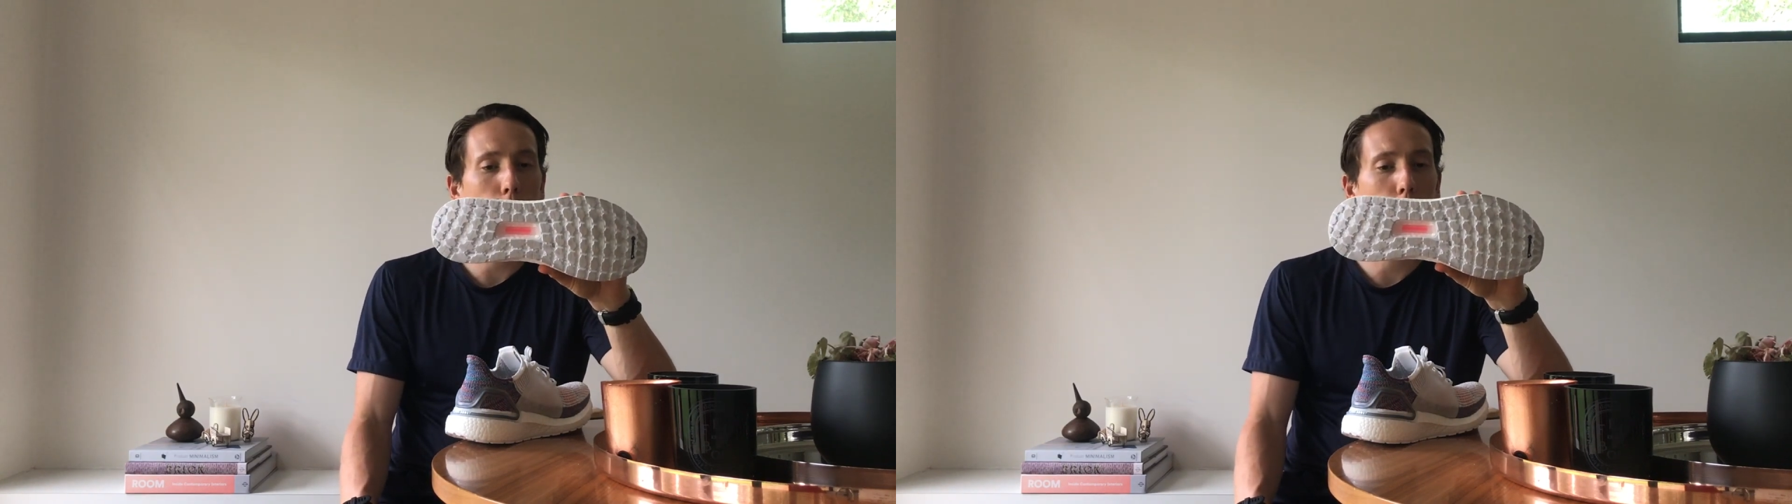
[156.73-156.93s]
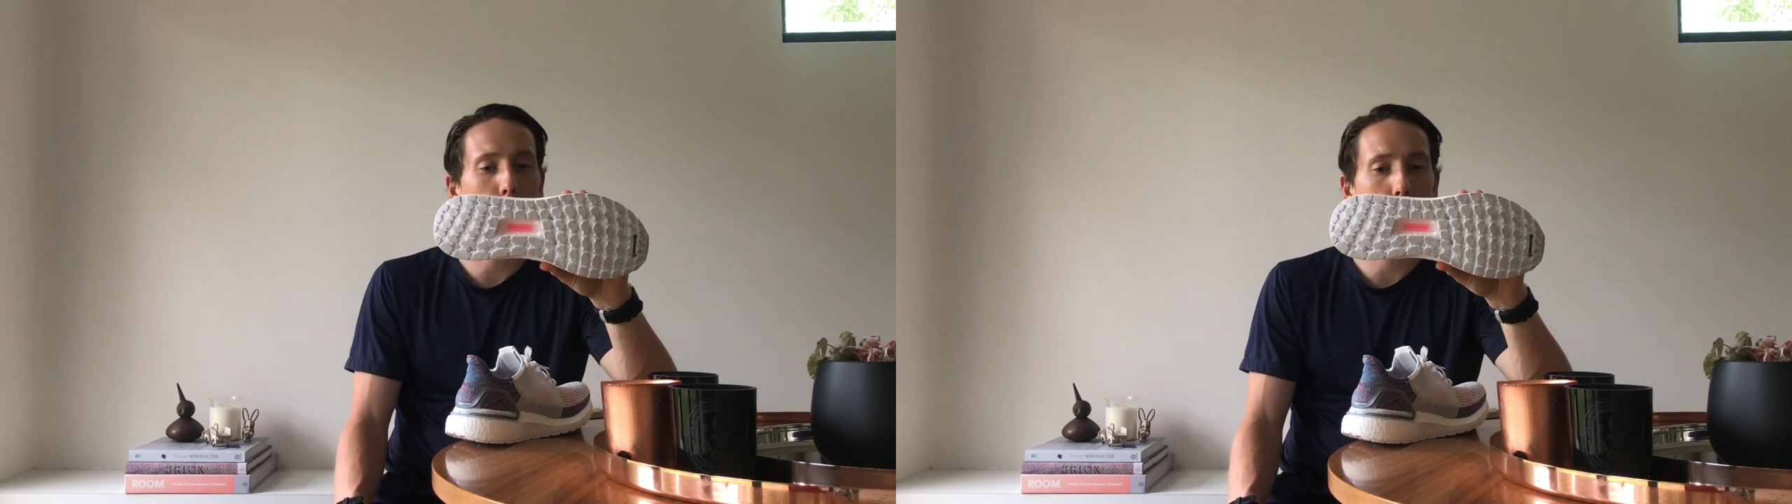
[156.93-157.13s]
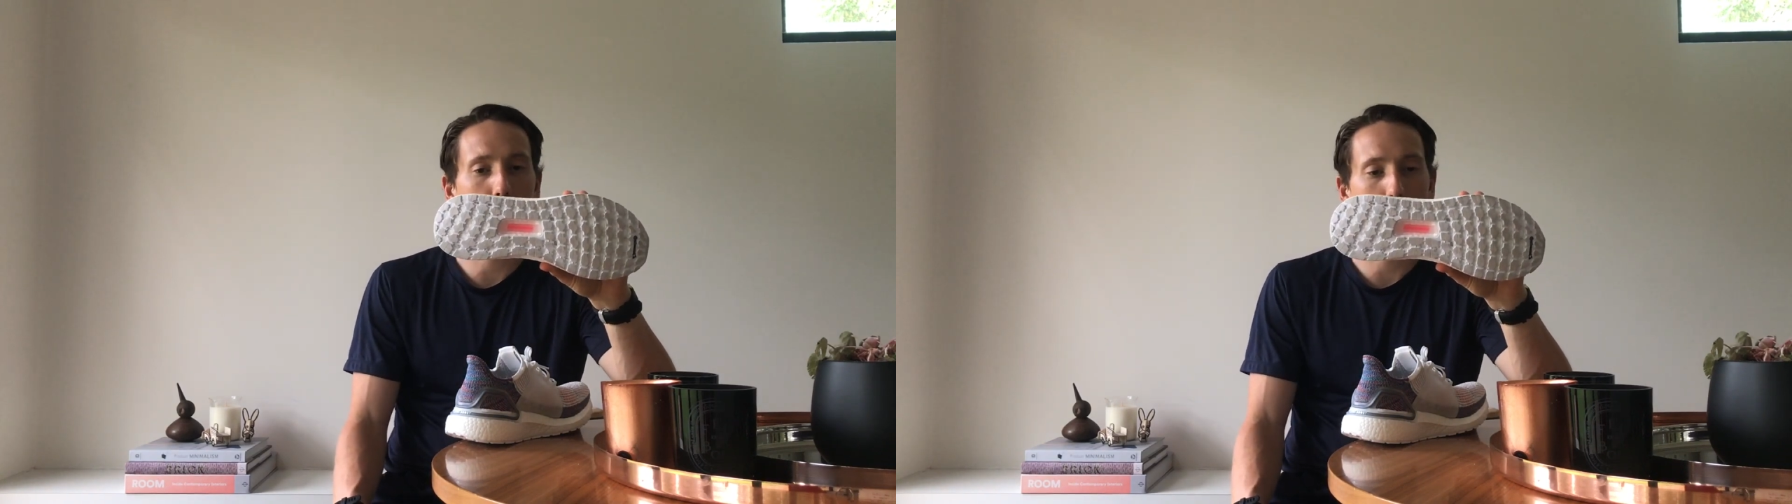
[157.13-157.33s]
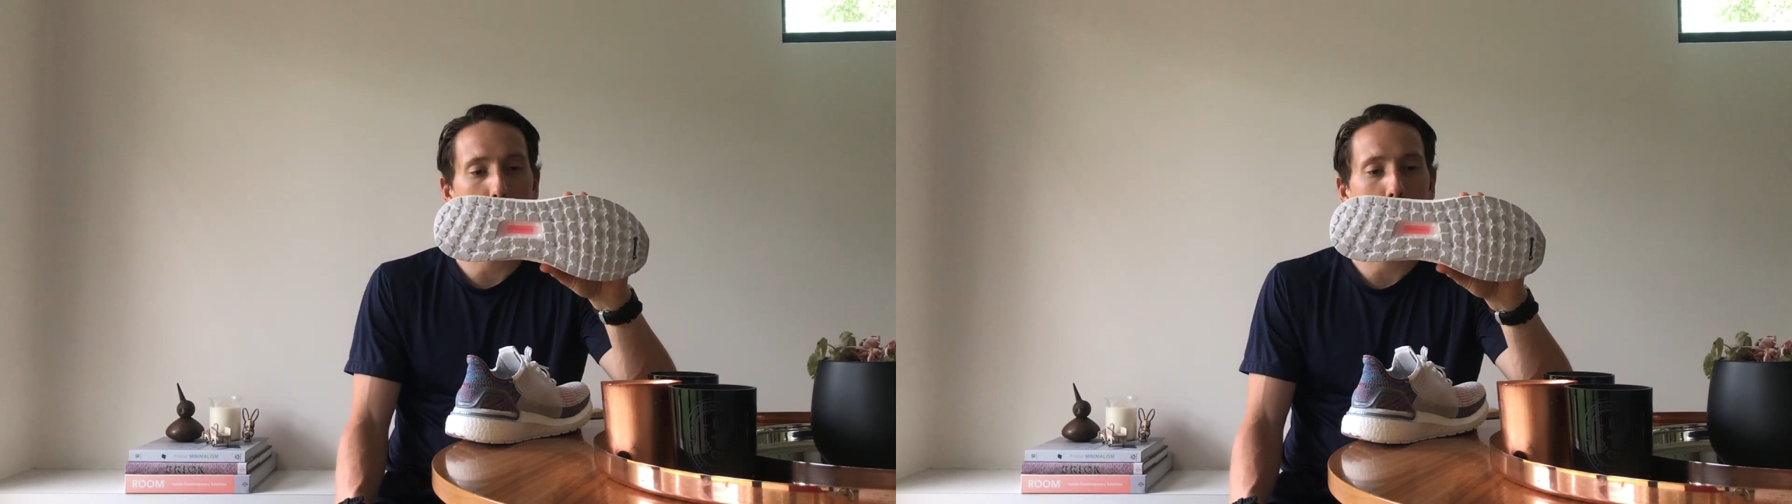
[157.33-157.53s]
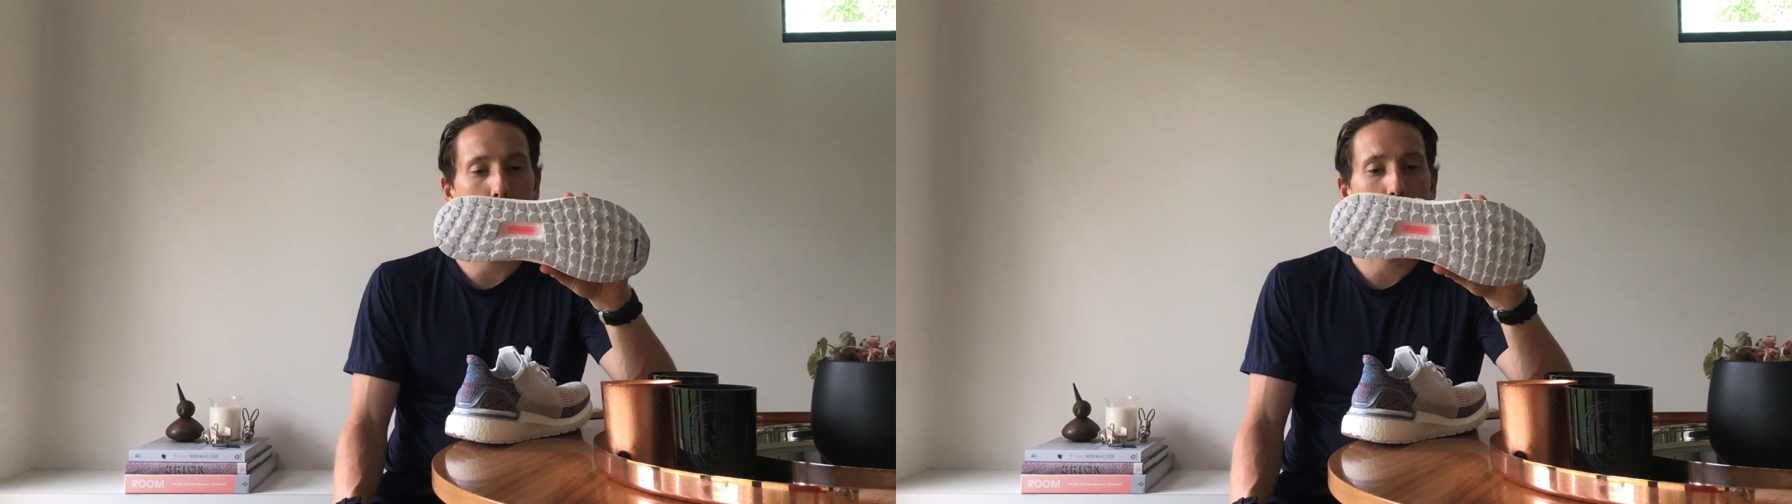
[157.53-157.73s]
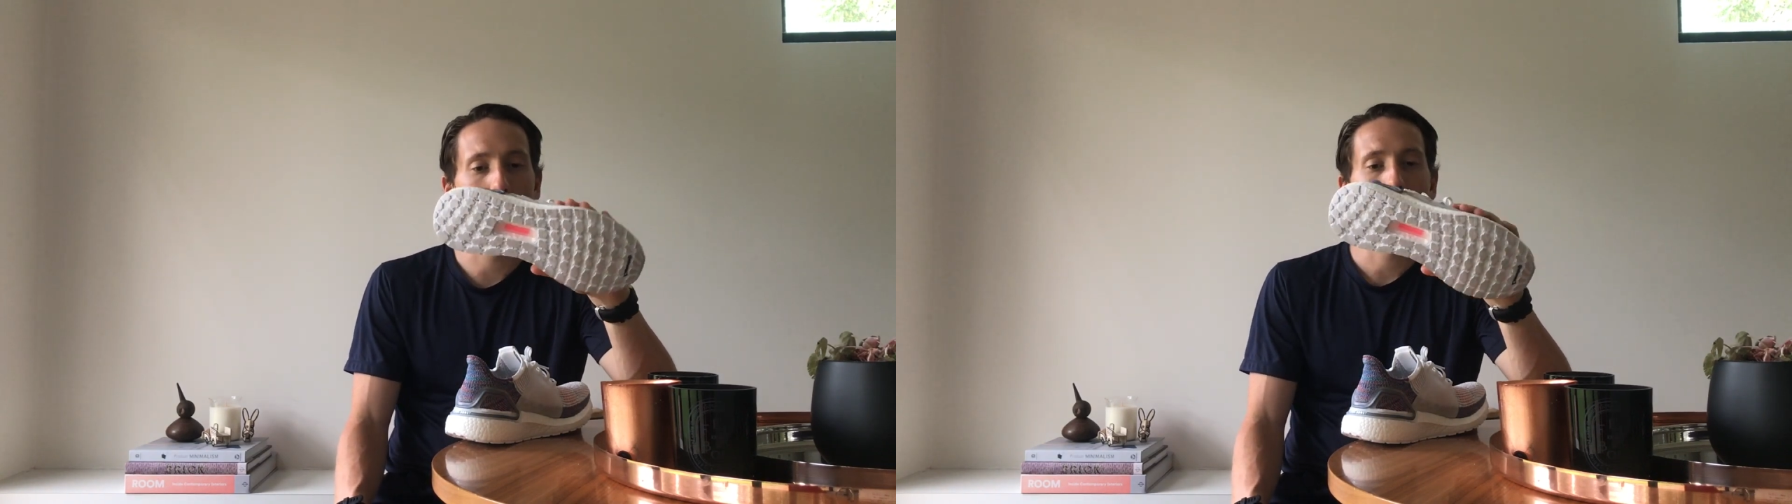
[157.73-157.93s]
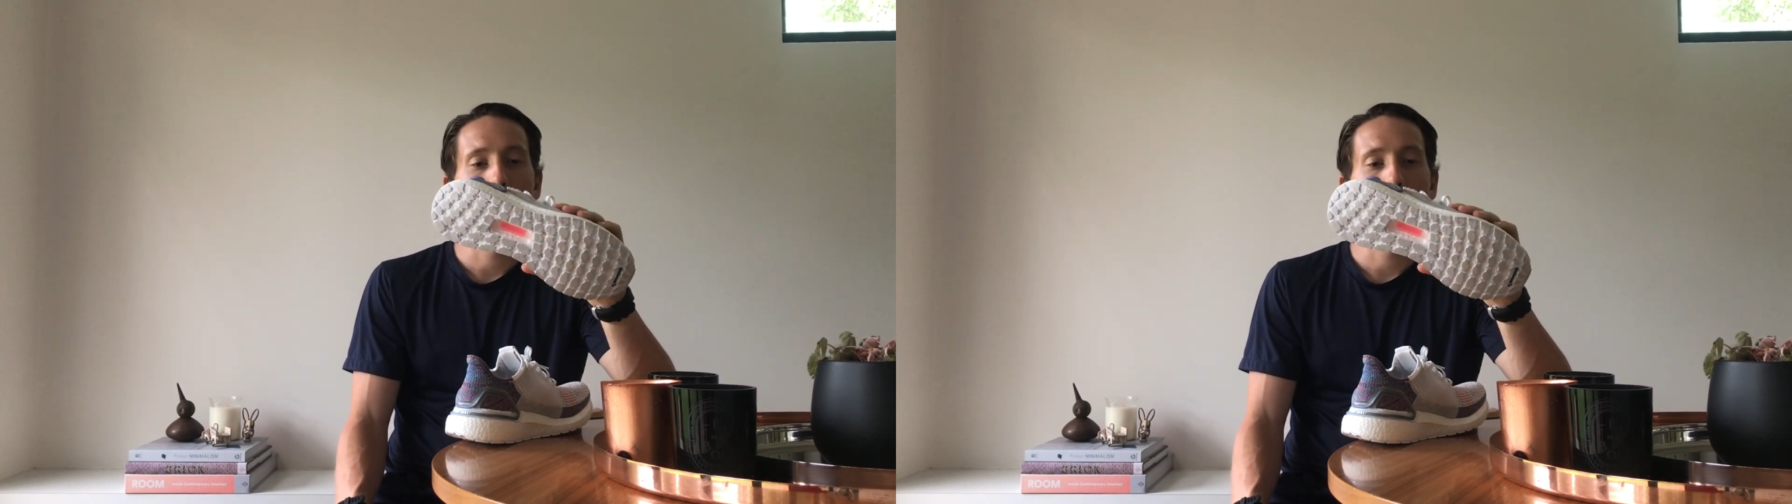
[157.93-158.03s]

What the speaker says: pretty good grip on them.